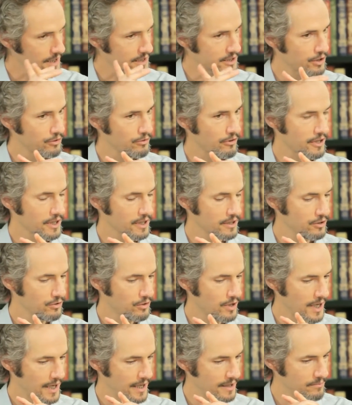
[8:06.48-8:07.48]
don't think you
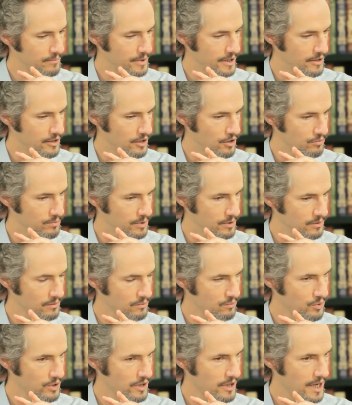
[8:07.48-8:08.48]
can be noble
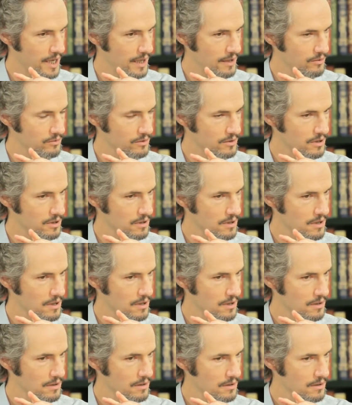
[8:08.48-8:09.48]
without
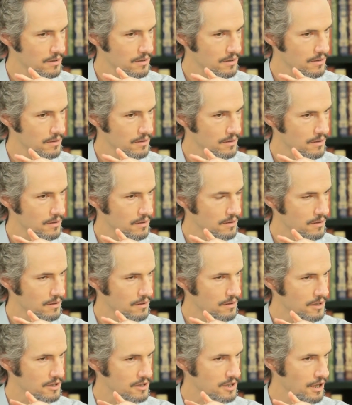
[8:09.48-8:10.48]

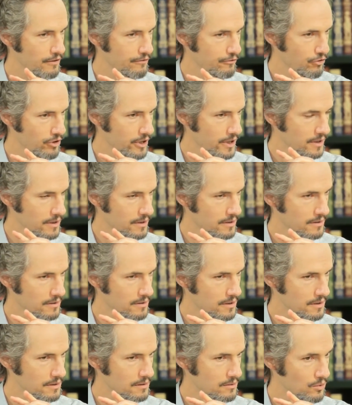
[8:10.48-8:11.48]
the suffering
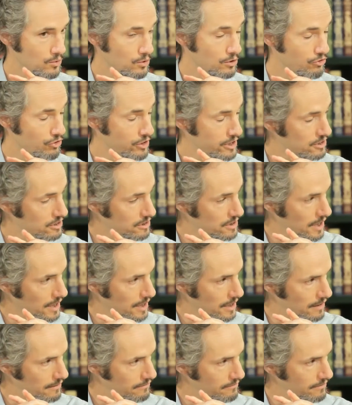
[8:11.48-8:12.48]
that all creatures have.